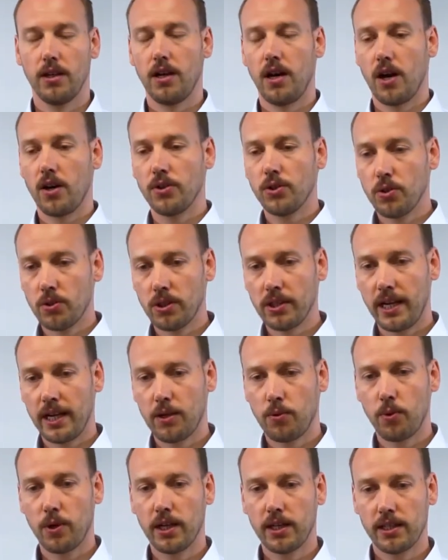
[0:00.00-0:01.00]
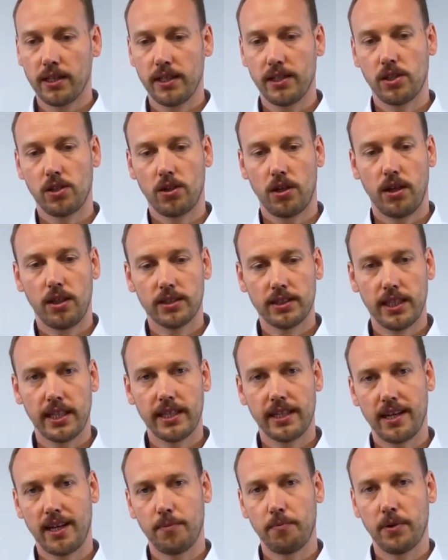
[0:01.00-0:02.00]
Our neural network is called
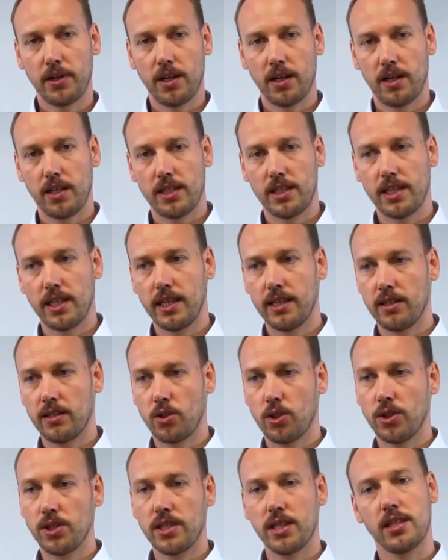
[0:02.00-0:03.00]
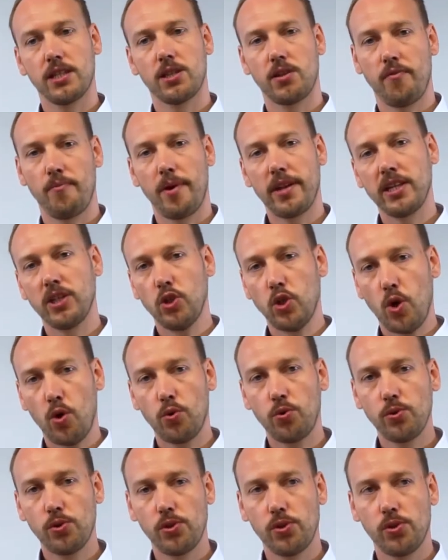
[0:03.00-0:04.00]
like that because it consists of many
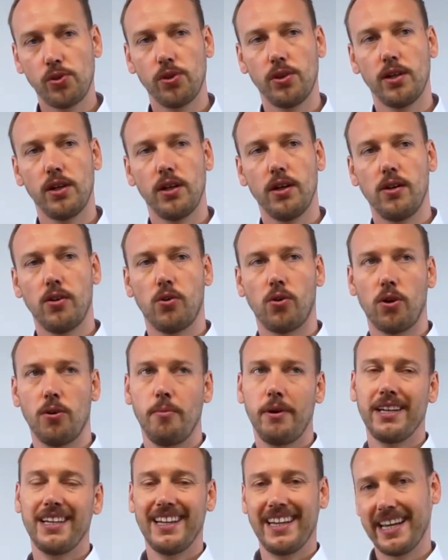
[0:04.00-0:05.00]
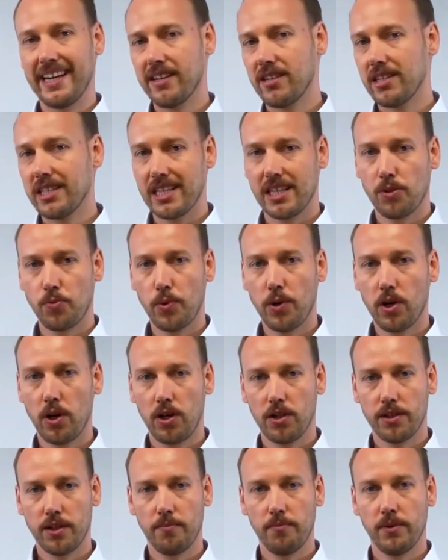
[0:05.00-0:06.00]
nodes, or many layers as we
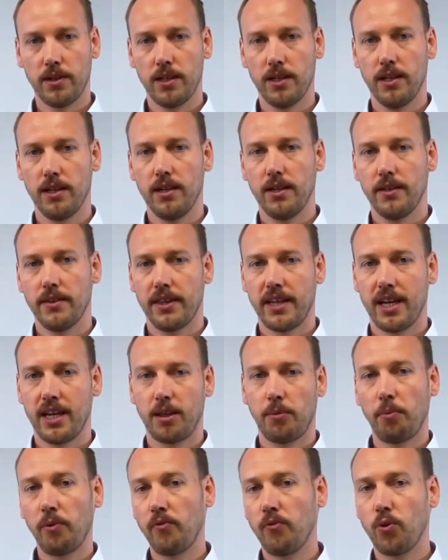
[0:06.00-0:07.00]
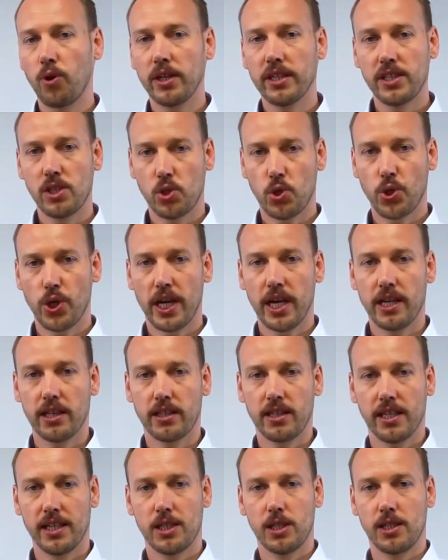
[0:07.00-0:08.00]
call them, that before it is
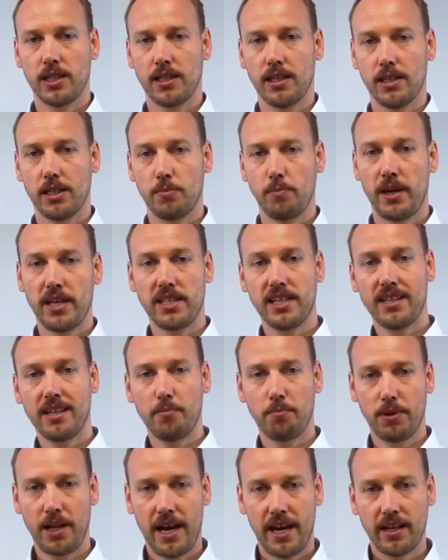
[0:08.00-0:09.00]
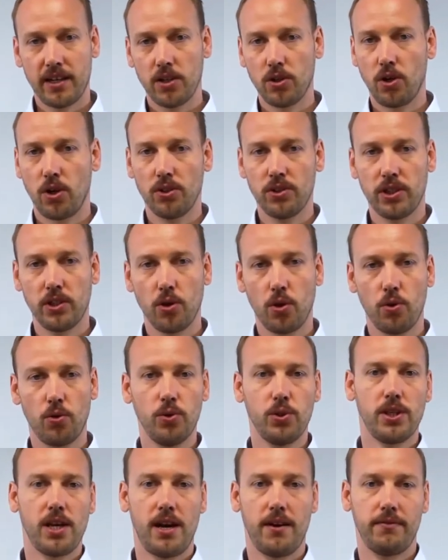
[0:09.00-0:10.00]
trained, it's basically blank and all the
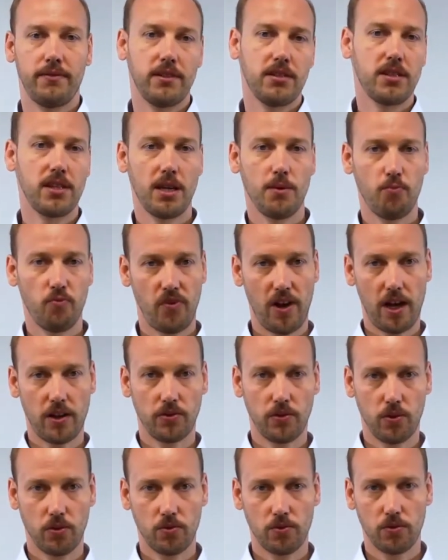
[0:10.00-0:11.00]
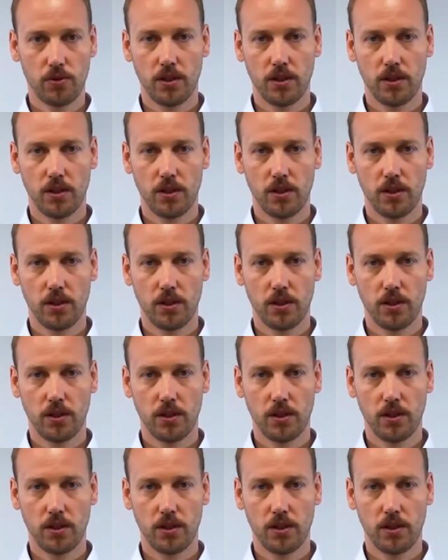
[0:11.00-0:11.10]
nodes have the same value.